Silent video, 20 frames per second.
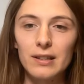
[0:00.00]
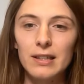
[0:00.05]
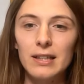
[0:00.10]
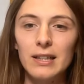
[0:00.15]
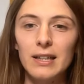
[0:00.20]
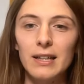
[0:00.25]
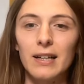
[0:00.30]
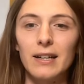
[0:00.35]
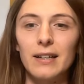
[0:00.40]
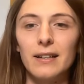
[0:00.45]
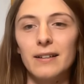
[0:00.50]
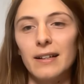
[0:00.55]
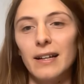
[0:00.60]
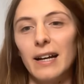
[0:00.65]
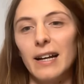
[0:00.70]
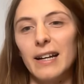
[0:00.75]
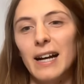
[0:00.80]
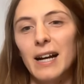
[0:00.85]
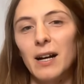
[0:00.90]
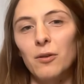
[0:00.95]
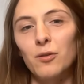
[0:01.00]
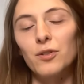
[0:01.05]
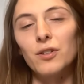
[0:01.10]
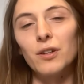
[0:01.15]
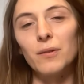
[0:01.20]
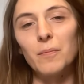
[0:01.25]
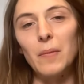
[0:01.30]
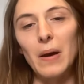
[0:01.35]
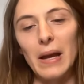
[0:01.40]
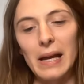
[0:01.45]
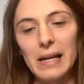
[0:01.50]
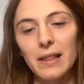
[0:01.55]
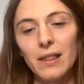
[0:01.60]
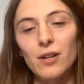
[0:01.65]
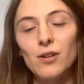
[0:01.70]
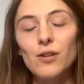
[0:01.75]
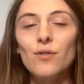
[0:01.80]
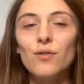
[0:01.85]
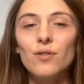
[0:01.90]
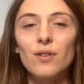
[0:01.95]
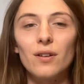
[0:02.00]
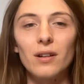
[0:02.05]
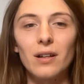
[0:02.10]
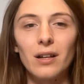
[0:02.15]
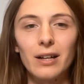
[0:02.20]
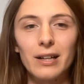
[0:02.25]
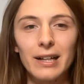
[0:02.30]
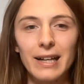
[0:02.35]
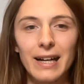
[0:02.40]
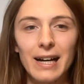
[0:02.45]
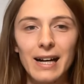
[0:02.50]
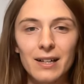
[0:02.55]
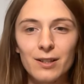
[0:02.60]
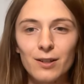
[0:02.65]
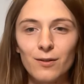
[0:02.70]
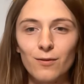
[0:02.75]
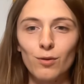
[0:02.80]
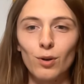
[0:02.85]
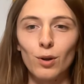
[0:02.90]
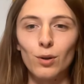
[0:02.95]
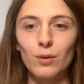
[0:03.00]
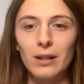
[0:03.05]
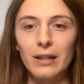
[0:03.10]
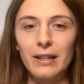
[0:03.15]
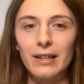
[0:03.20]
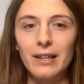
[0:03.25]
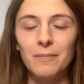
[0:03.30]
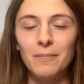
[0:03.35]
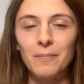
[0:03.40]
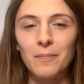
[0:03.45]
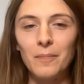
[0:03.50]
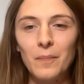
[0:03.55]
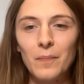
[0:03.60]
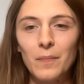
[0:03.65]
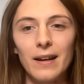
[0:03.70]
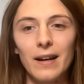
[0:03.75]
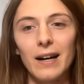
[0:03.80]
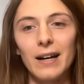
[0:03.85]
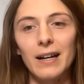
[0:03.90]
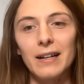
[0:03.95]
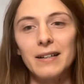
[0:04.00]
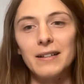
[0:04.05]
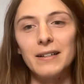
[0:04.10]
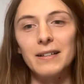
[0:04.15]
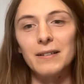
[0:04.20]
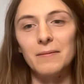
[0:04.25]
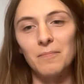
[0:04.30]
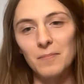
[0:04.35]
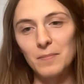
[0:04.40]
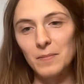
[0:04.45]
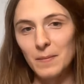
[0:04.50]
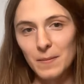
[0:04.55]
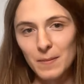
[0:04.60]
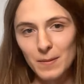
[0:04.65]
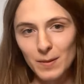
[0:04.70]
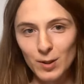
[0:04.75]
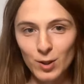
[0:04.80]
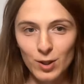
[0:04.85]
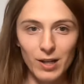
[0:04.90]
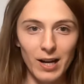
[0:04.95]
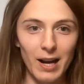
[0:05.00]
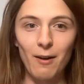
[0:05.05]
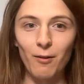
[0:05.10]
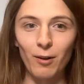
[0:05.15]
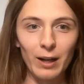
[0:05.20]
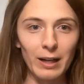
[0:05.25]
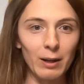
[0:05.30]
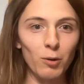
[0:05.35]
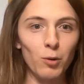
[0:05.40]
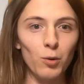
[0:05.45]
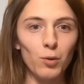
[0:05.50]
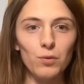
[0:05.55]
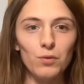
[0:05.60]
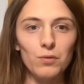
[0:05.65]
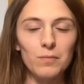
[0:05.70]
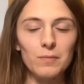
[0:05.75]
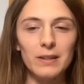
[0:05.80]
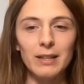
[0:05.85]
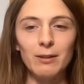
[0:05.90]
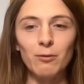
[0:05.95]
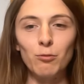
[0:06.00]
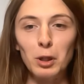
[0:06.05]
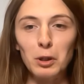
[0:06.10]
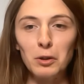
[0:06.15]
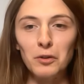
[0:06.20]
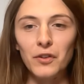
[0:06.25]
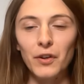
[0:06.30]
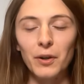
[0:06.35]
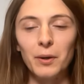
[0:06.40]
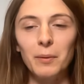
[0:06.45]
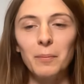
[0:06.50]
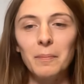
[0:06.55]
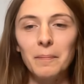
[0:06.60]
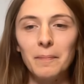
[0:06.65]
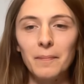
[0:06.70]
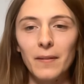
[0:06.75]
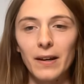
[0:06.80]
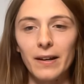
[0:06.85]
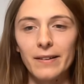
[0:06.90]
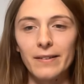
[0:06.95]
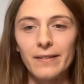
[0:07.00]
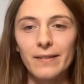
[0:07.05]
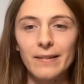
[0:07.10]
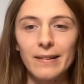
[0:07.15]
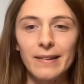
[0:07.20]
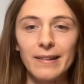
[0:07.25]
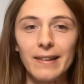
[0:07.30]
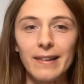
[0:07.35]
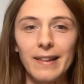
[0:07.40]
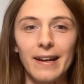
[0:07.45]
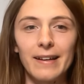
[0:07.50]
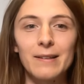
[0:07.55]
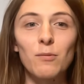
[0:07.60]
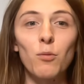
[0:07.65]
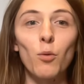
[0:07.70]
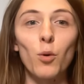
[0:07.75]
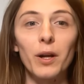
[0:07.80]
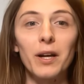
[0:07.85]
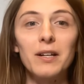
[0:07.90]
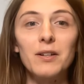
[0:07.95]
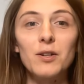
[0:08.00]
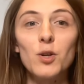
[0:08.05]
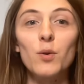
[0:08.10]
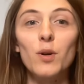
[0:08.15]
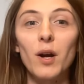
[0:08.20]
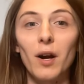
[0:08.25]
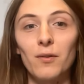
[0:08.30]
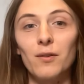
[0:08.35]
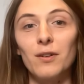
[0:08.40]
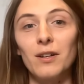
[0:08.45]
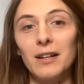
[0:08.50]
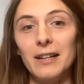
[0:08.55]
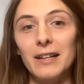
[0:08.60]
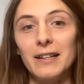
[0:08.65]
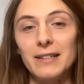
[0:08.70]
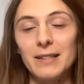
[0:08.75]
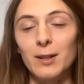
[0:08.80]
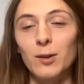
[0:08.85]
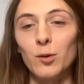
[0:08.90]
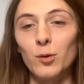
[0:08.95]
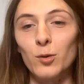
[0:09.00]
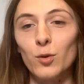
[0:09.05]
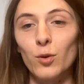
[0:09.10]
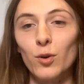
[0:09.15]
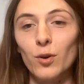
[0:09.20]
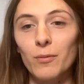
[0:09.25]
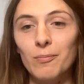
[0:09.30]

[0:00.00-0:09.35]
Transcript: and and how to make the user like an active role in it and sharing it all in real time. That's that's what I do currently at TLDraw.